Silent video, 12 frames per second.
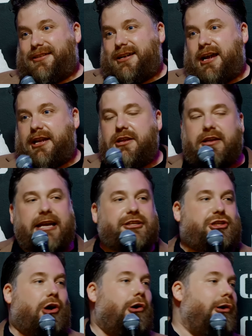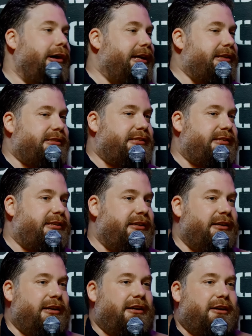And you get toys.
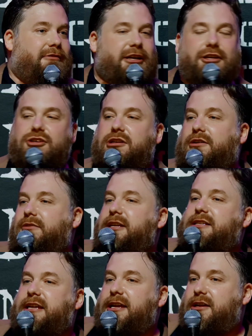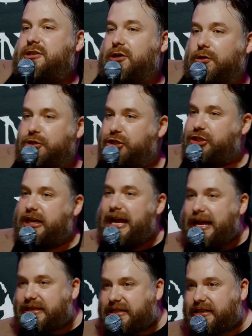Like you should at least get adult
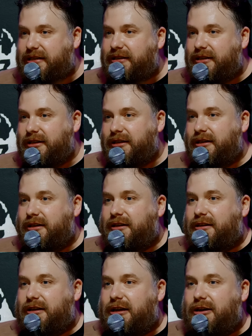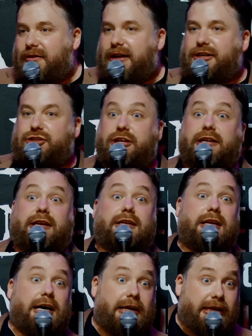shit. You know, like chicken
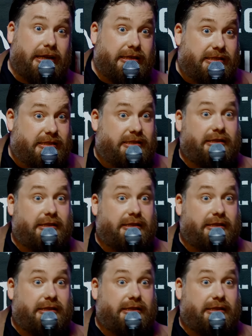nuggets.